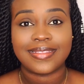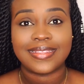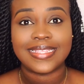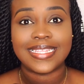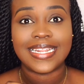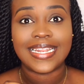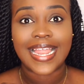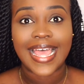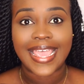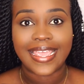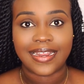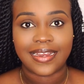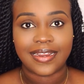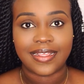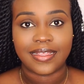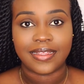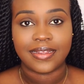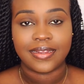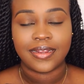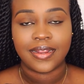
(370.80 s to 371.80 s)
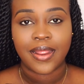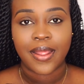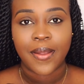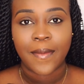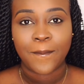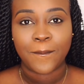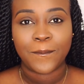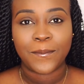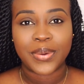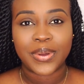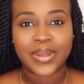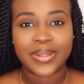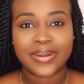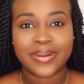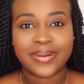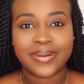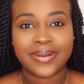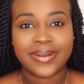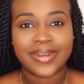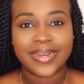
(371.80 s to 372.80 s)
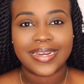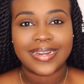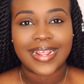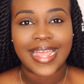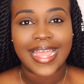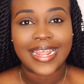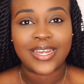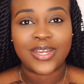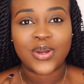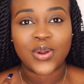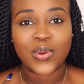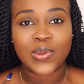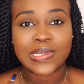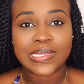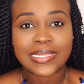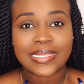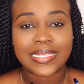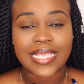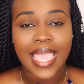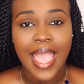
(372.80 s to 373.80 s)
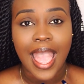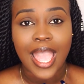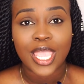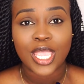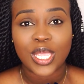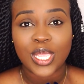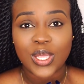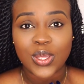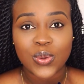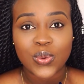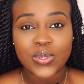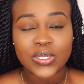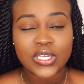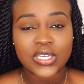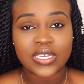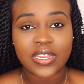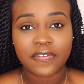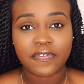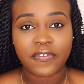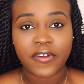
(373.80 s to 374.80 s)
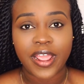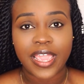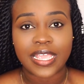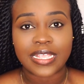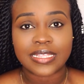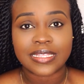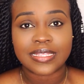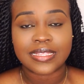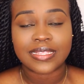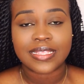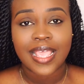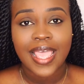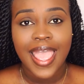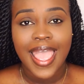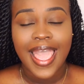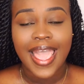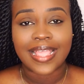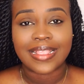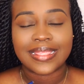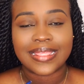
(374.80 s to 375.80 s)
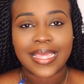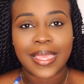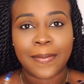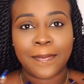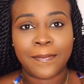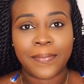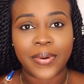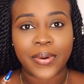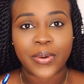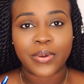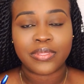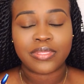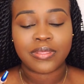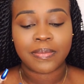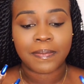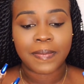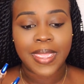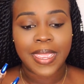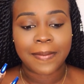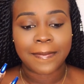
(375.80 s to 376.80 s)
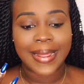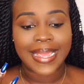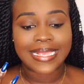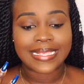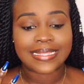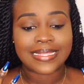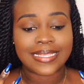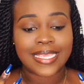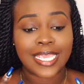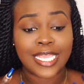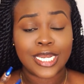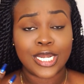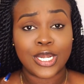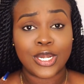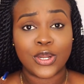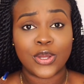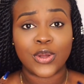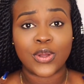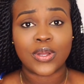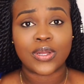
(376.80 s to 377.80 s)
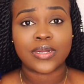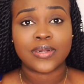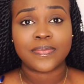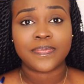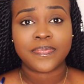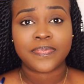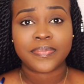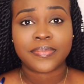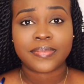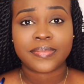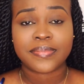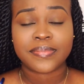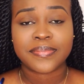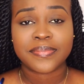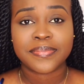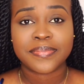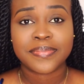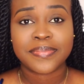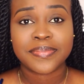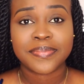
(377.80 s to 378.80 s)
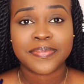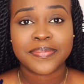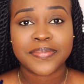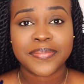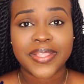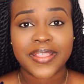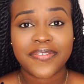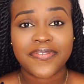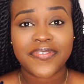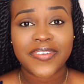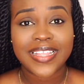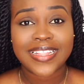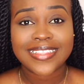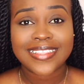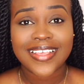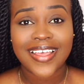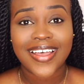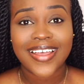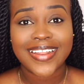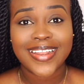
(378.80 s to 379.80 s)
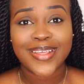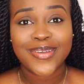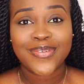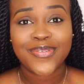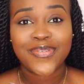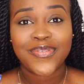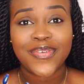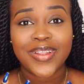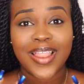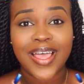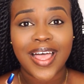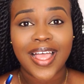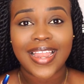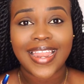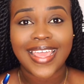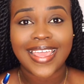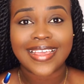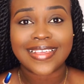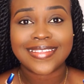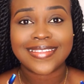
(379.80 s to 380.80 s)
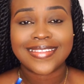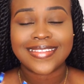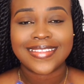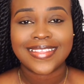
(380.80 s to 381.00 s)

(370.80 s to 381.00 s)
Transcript: slightly but I don't see a huge difference and they both make my skin look filtered flawless